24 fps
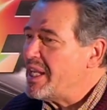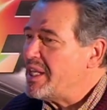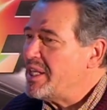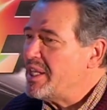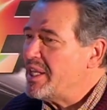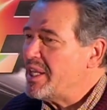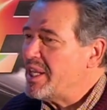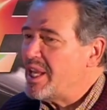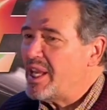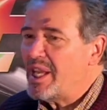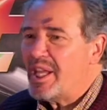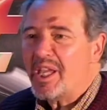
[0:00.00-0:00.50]

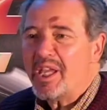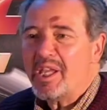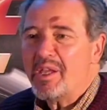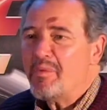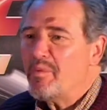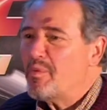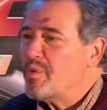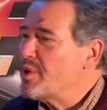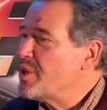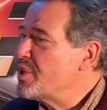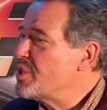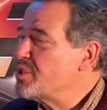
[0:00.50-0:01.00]
he
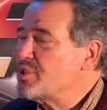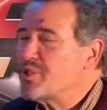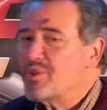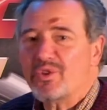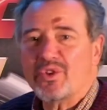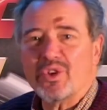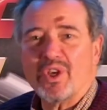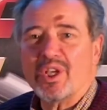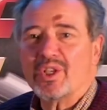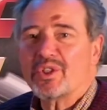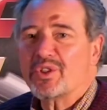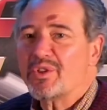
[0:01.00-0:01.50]
was
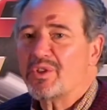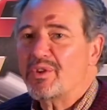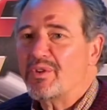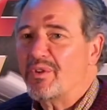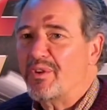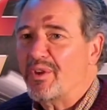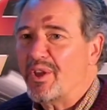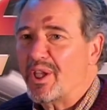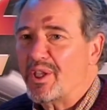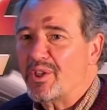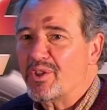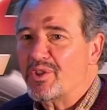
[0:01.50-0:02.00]
just
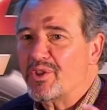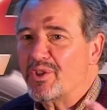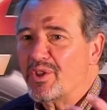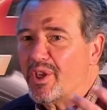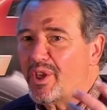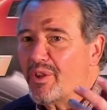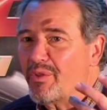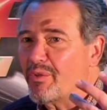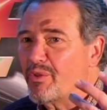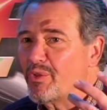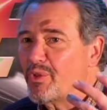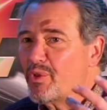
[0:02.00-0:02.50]
as
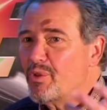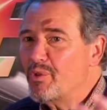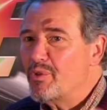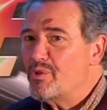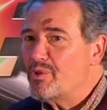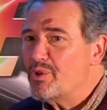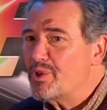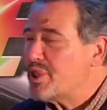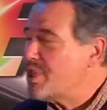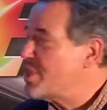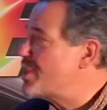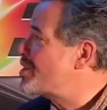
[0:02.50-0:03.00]

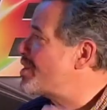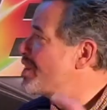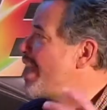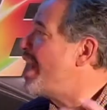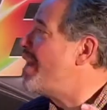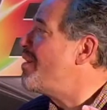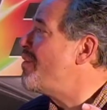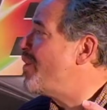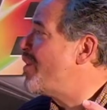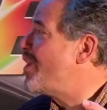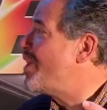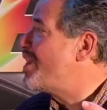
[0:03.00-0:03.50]
enthused as
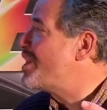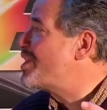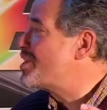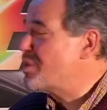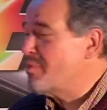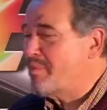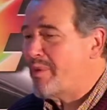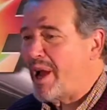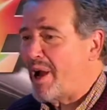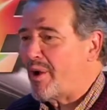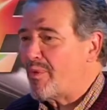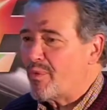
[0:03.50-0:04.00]
I was
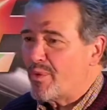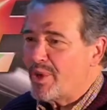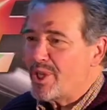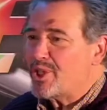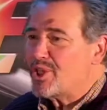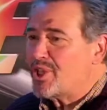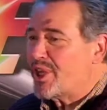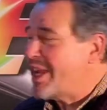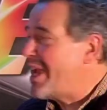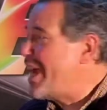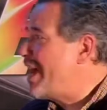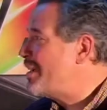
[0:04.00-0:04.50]
about
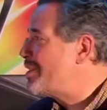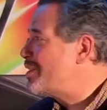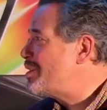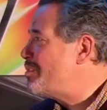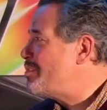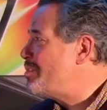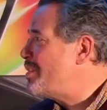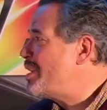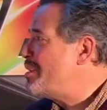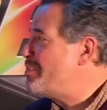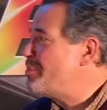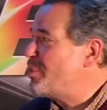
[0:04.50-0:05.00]
reaching out to
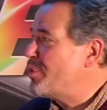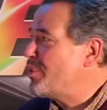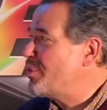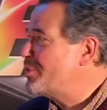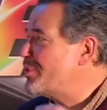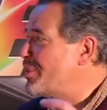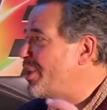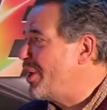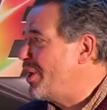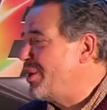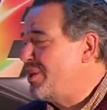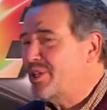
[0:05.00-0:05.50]
people,
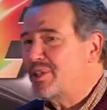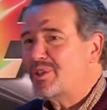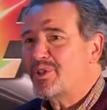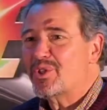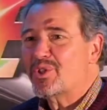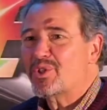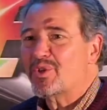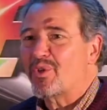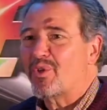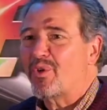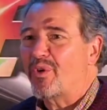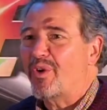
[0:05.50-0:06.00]
telling the
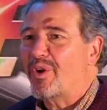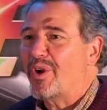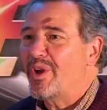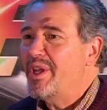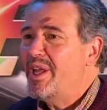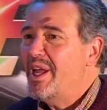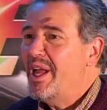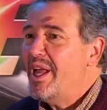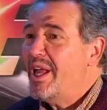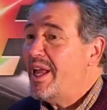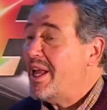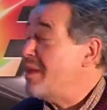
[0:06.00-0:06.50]

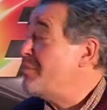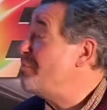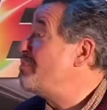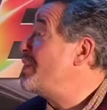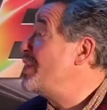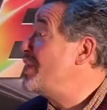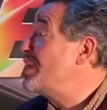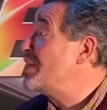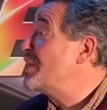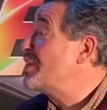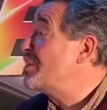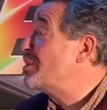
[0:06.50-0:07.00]
story, and
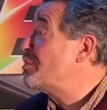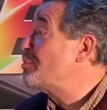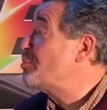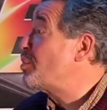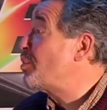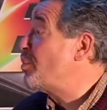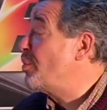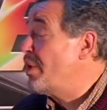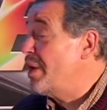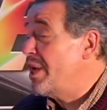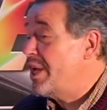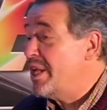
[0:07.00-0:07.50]
being in the
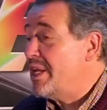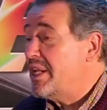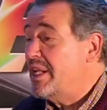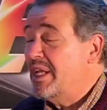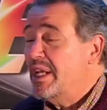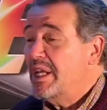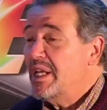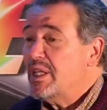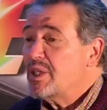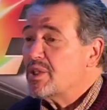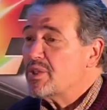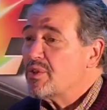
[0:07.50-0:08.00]
parade.
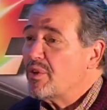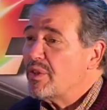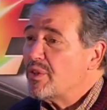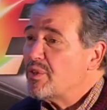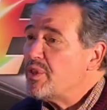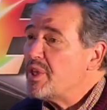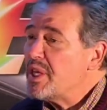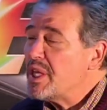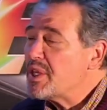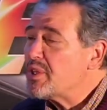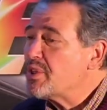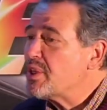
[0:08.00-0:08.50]
So I
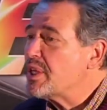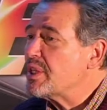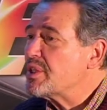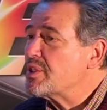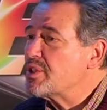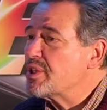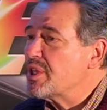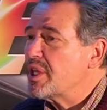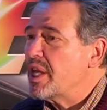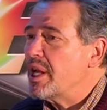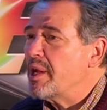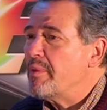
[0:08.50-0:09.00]
think
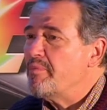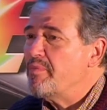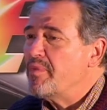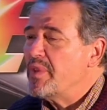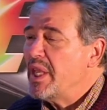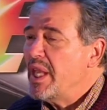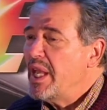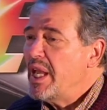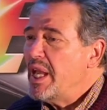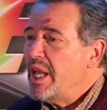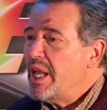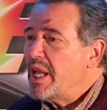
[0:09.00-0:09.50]
that
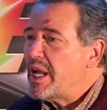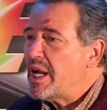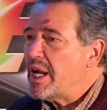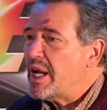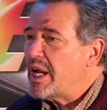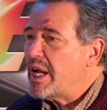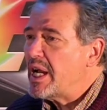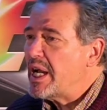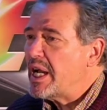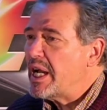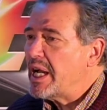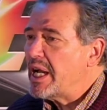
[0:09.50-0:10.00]

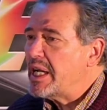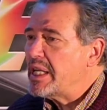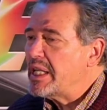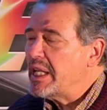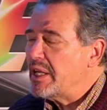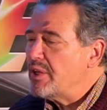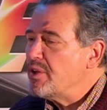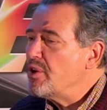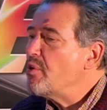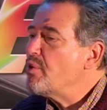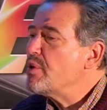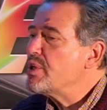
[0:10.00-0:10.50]

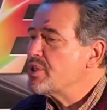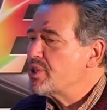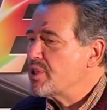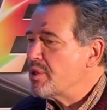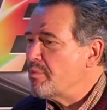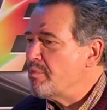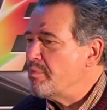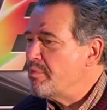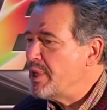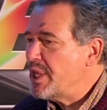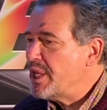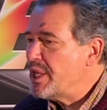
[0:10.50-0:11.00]
I know it's
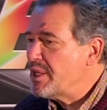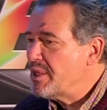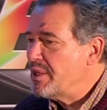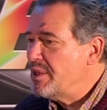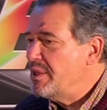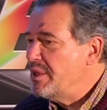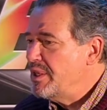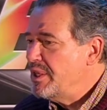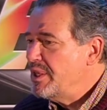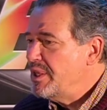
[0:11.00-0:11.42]
a big